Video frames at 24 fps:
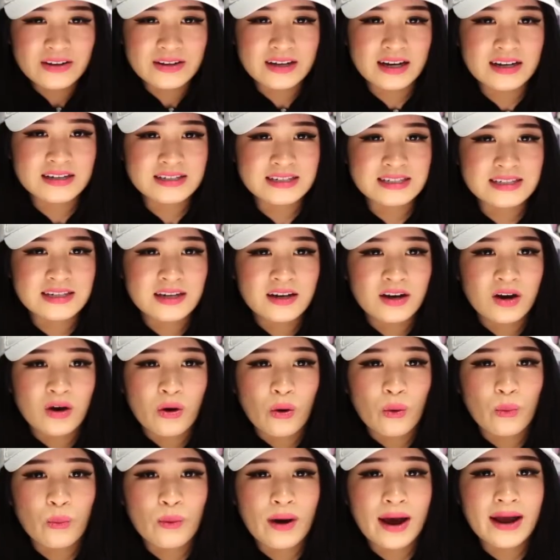Yes.
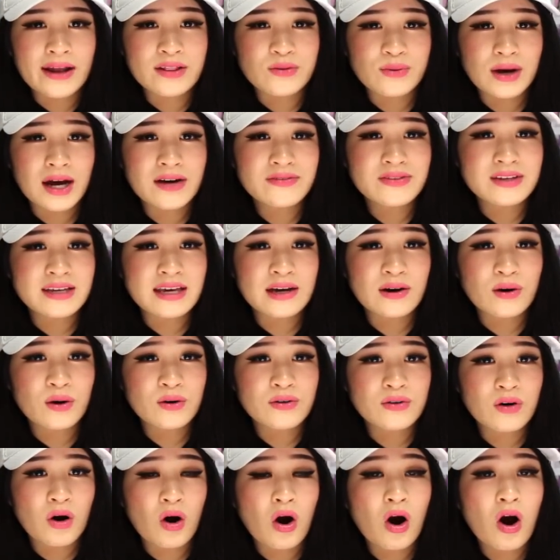Wait, do I have to get
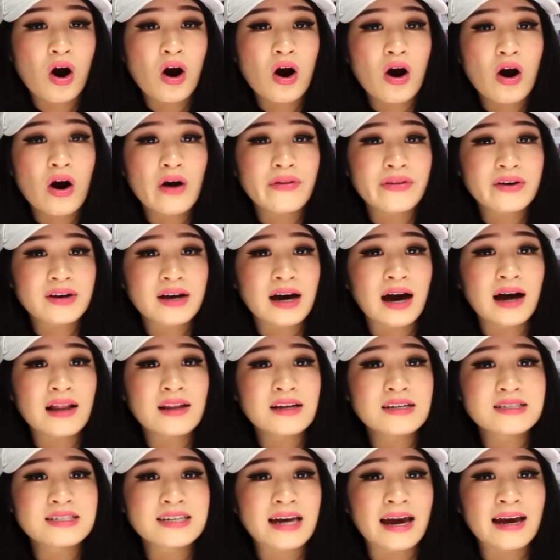all... Oh, the
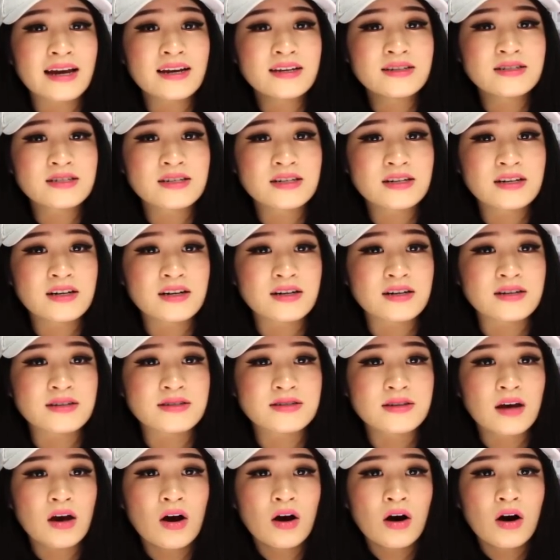color
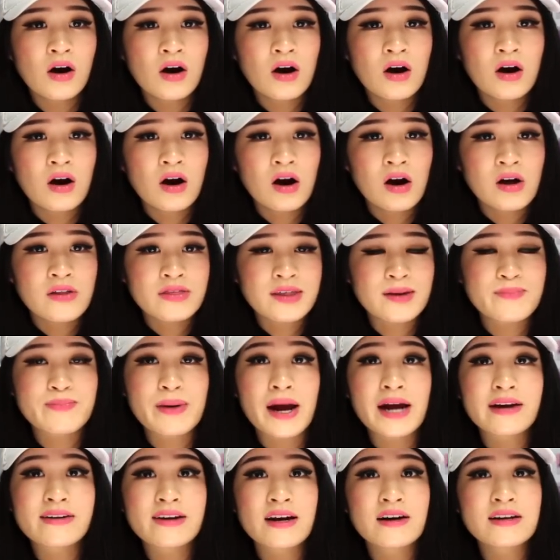changes. The
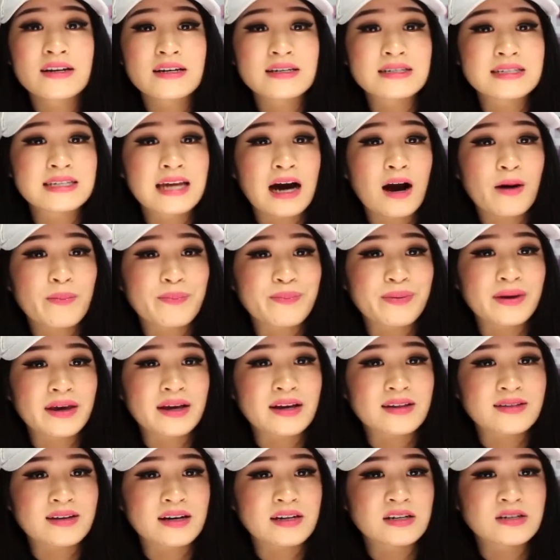background is now
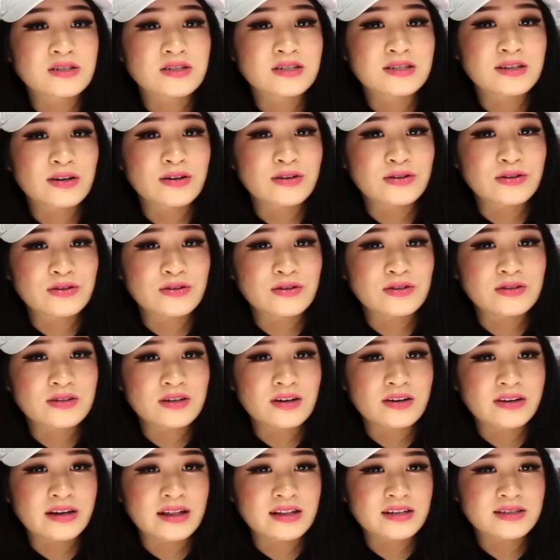pink. That is so
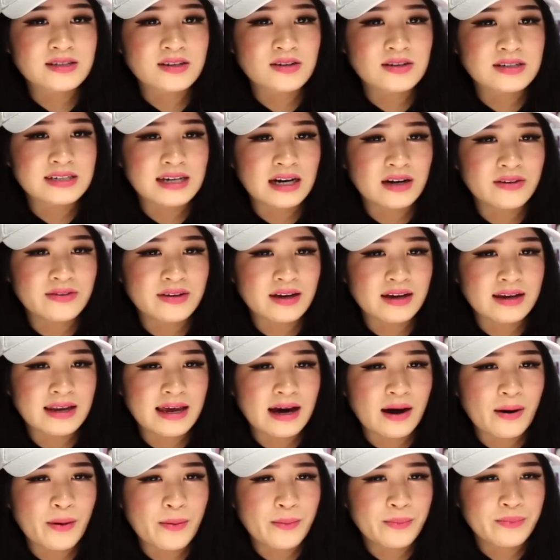cute. Okay, let's go down there
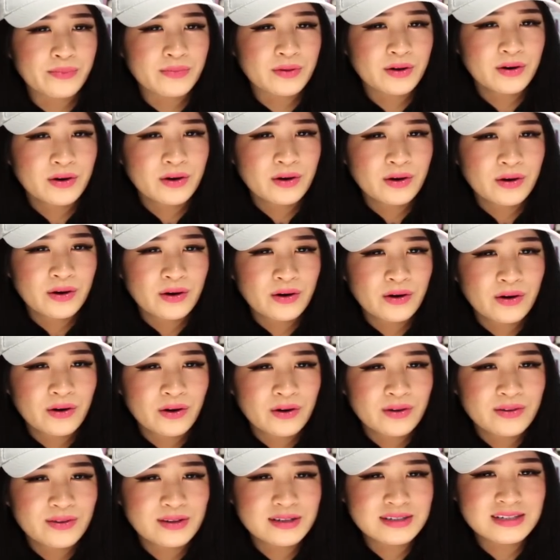now.
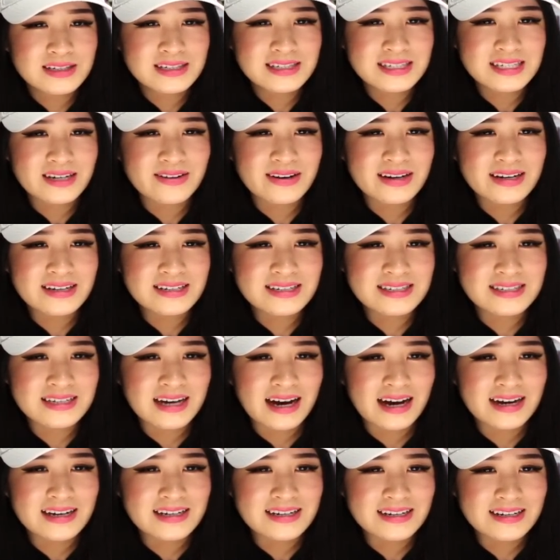This is so
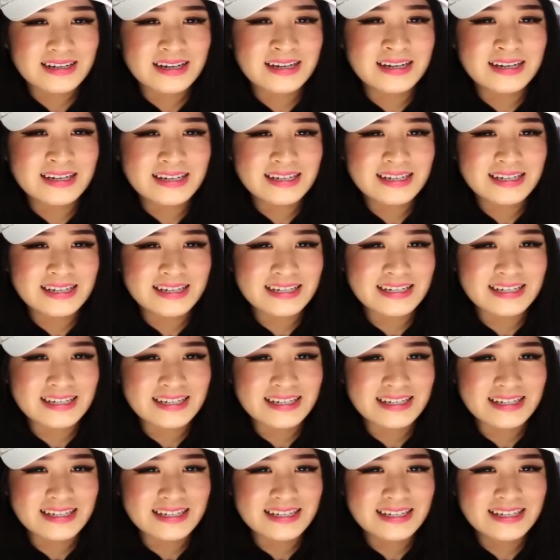
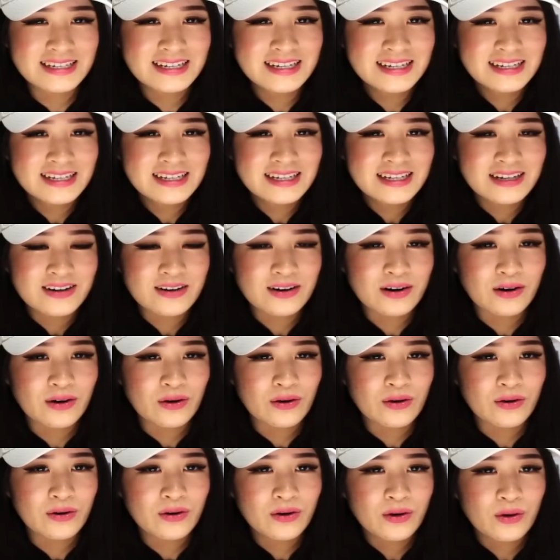exciting.
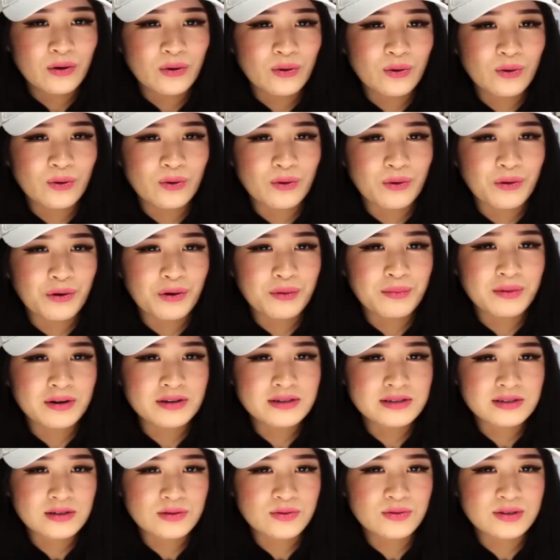Oh. Oh,
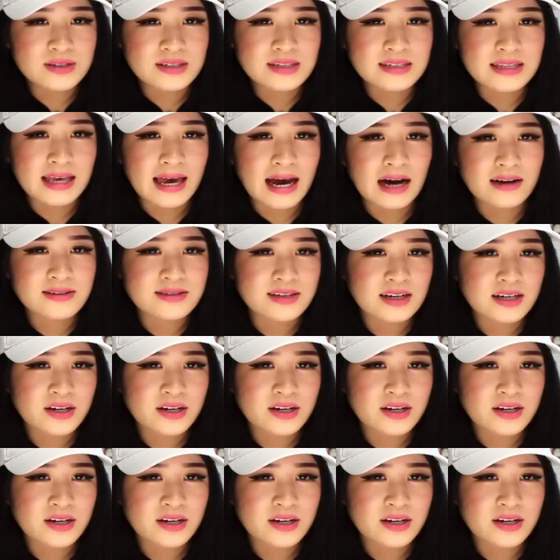almost. Oh, is this a house?